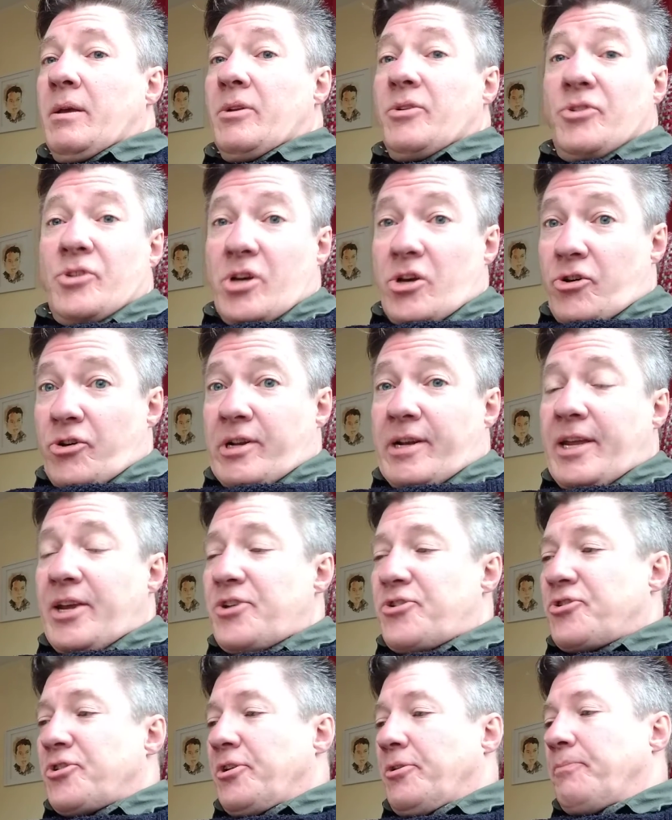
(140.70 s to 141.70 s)

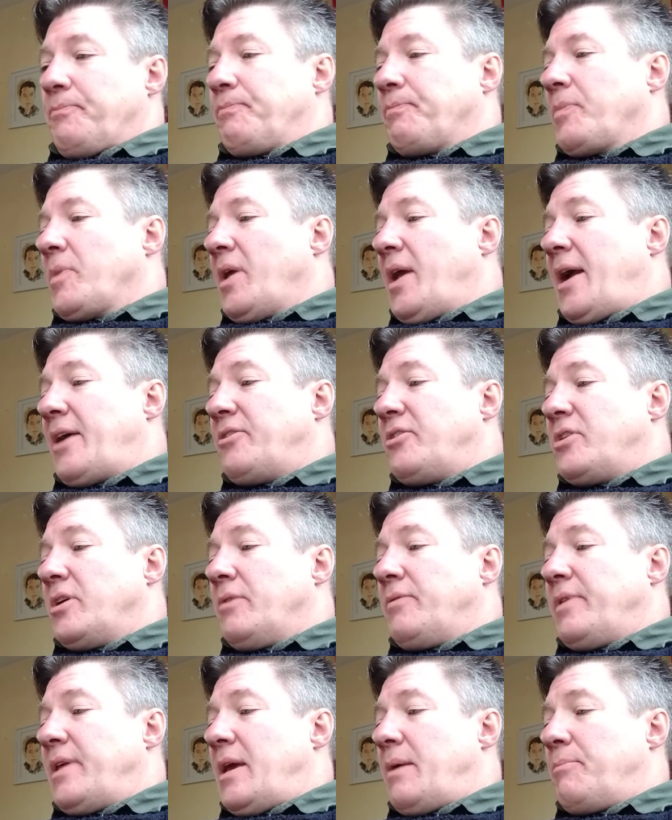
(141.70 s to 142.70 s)
Diocletian handed
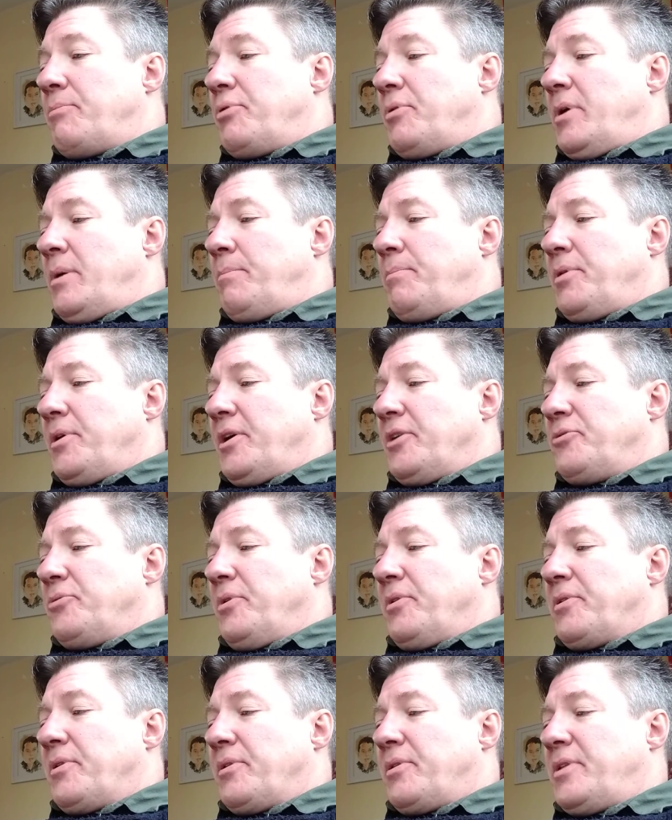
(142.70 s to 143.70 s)
over the empire to
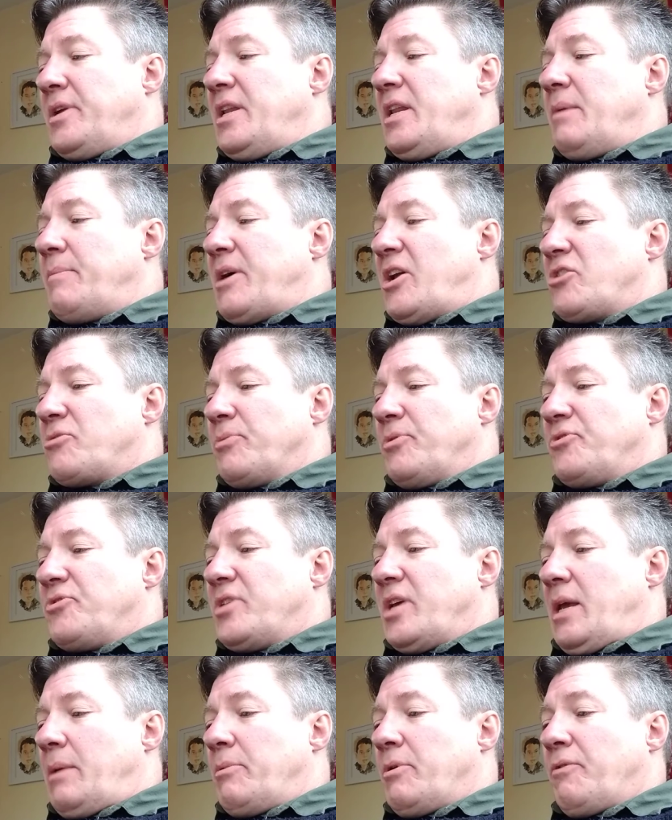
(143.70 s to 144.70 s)
his senior management
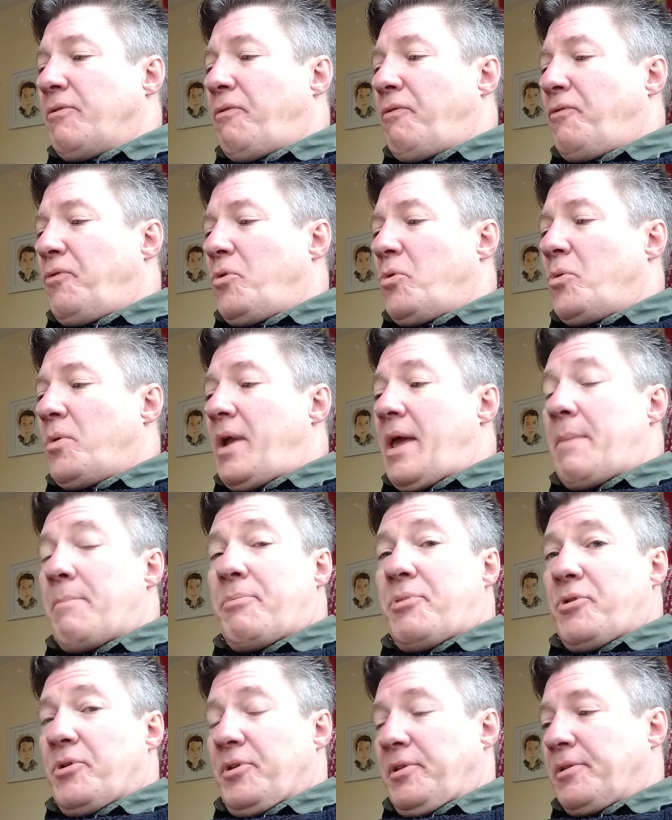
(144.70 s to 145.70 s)
team of 4
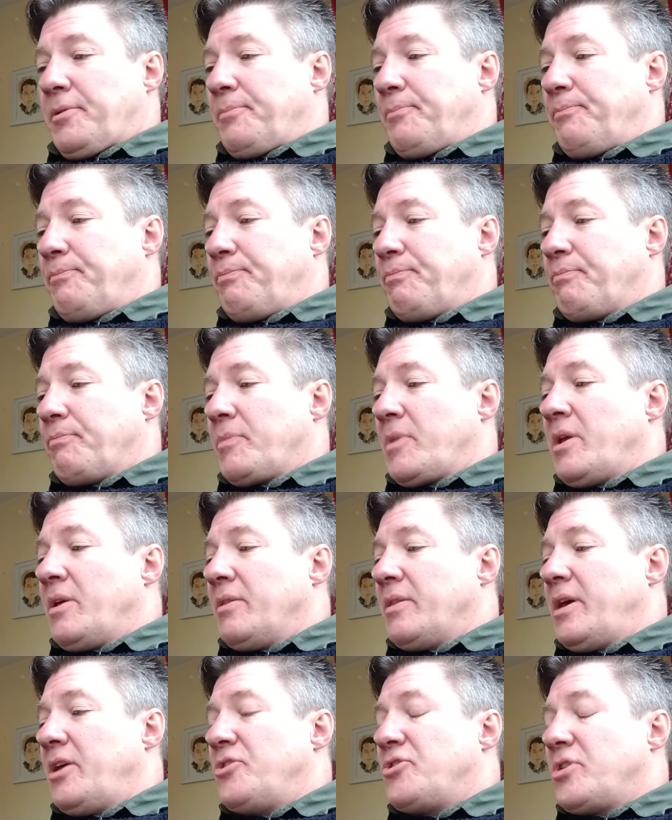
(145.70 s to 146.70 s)
emperors.
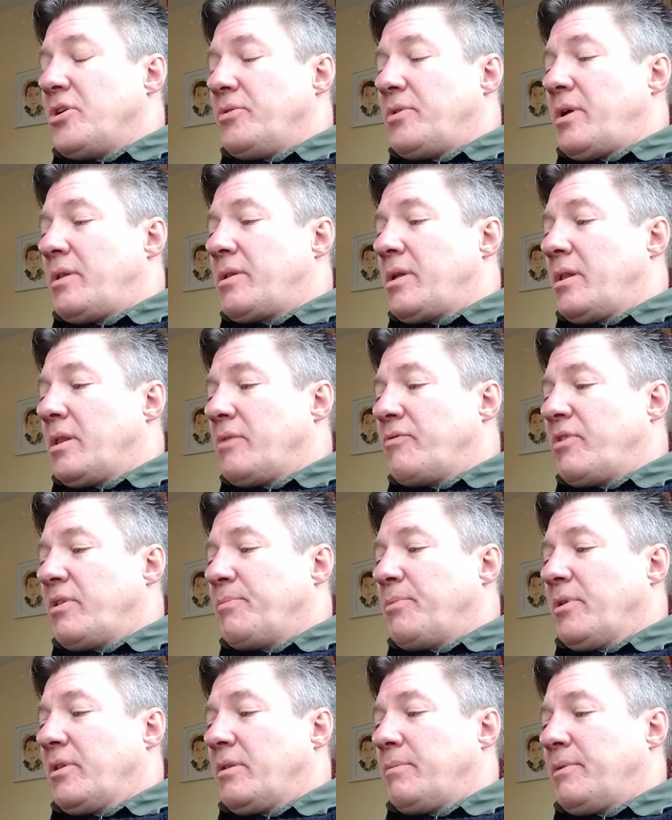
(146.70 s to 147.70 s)
They showed their sense of
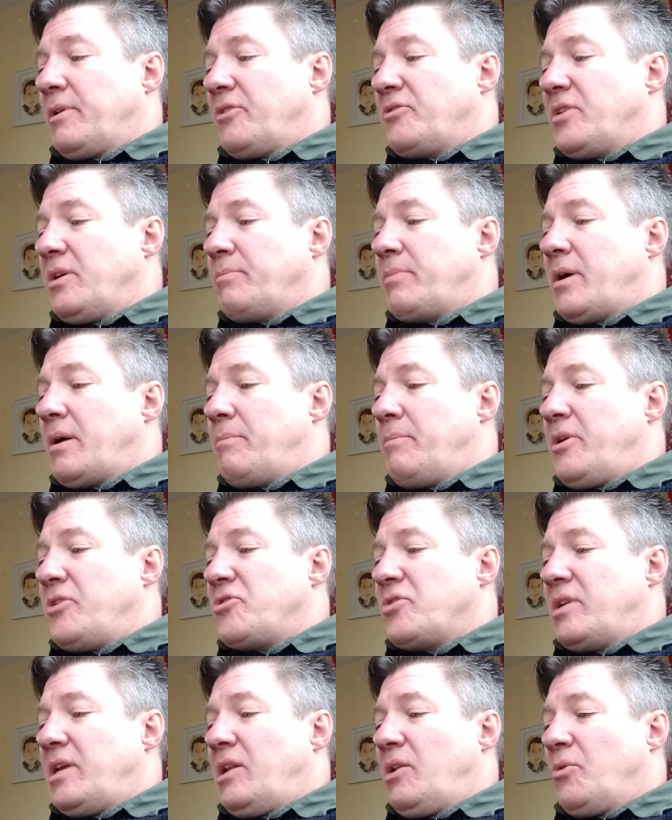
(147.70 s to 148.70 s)
responsibility by
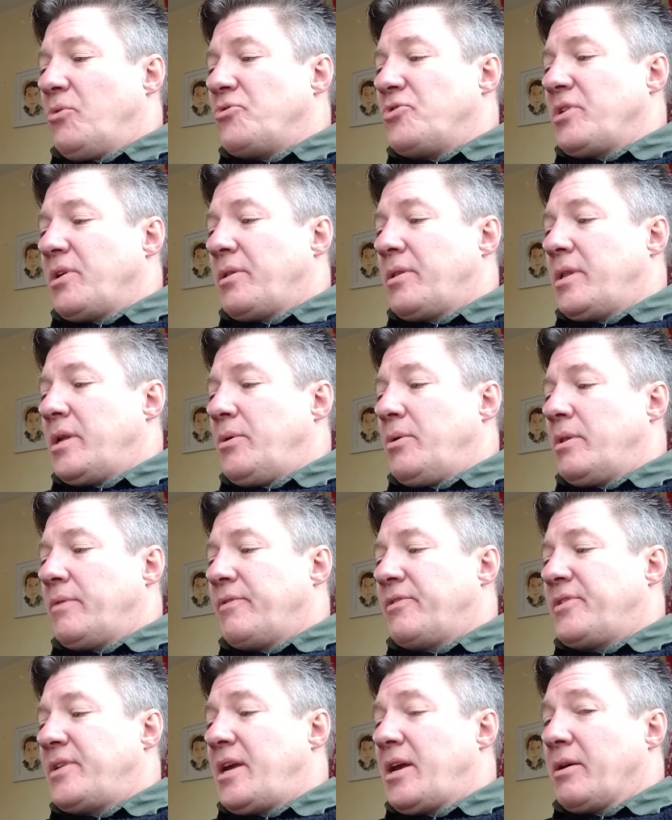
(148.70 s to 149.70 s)
immediately launching a series of
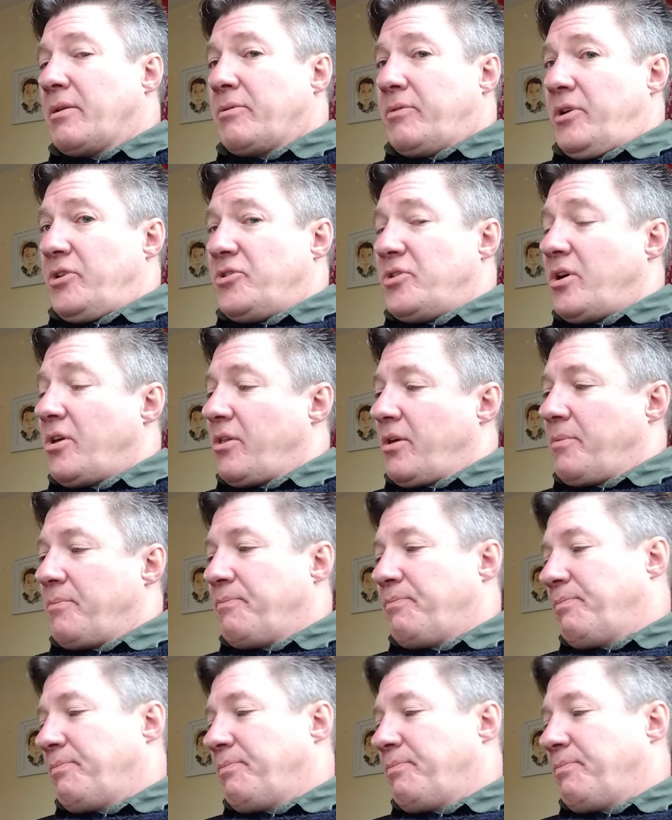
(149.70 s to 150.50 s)
attacks at each other.